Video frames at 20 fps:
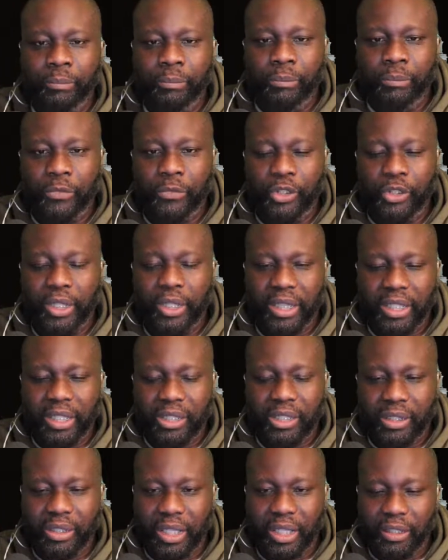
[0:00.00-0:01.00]
you had these,
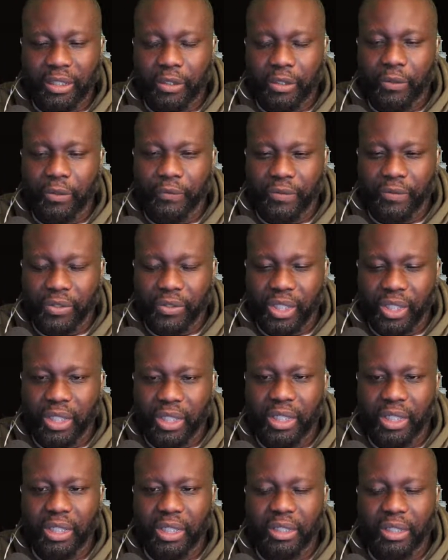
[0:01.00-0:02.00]
like, you know,
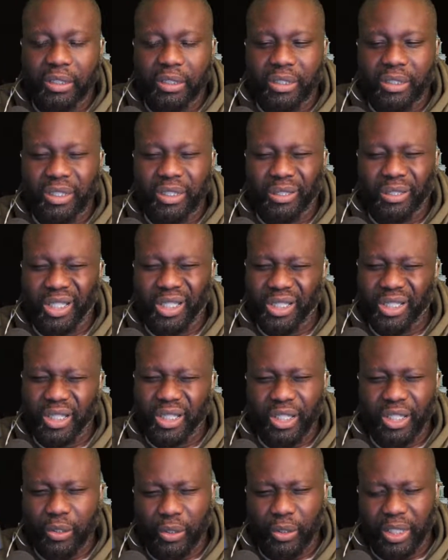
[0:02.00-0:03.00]
fifteen, sixteen
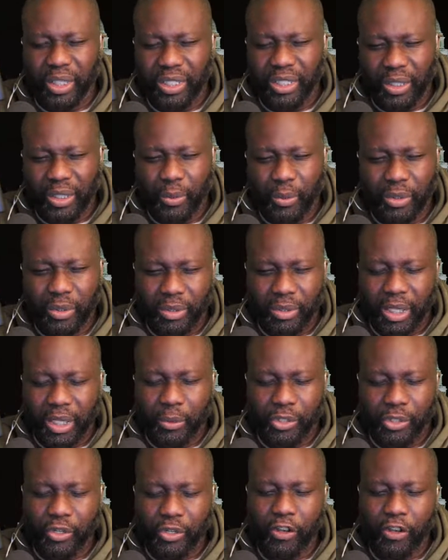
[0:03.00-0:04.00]
year old kids. They were they were
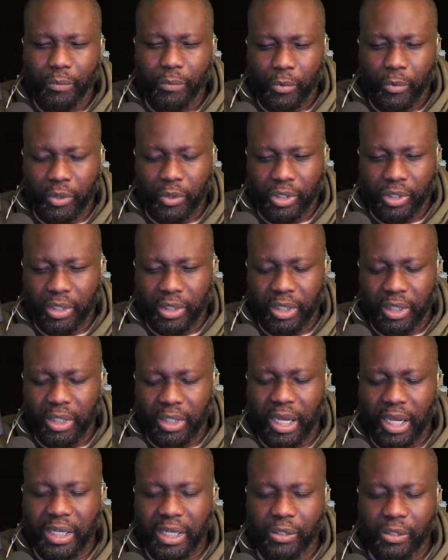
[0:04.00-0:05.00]
sophomores in, in
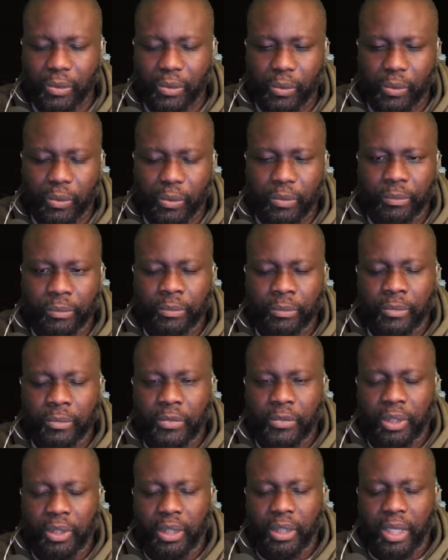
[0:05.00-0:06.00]
high school,
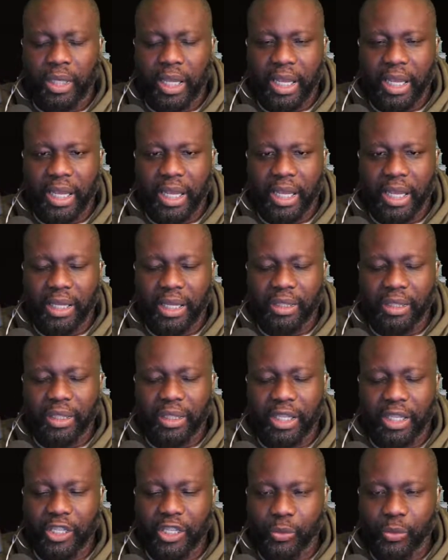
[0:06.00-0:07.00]
and the
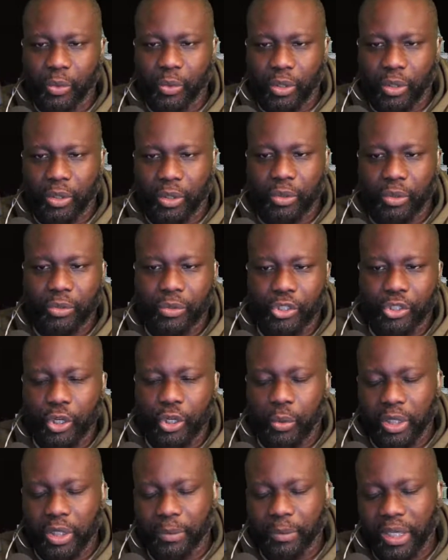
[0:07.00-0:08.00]
kids were
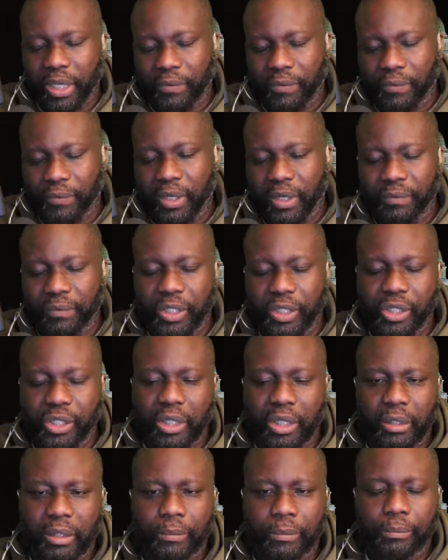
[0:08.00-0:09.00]
joning and making fun of each
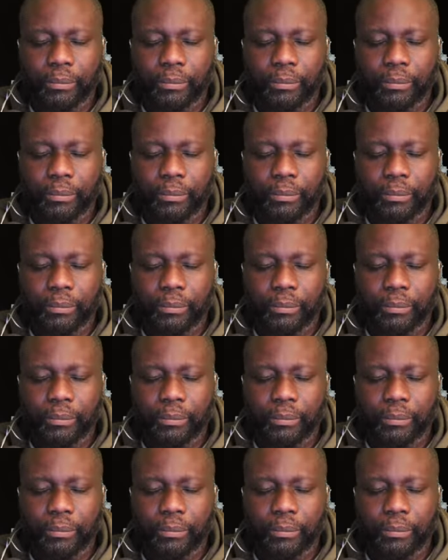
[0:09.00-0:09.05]
other.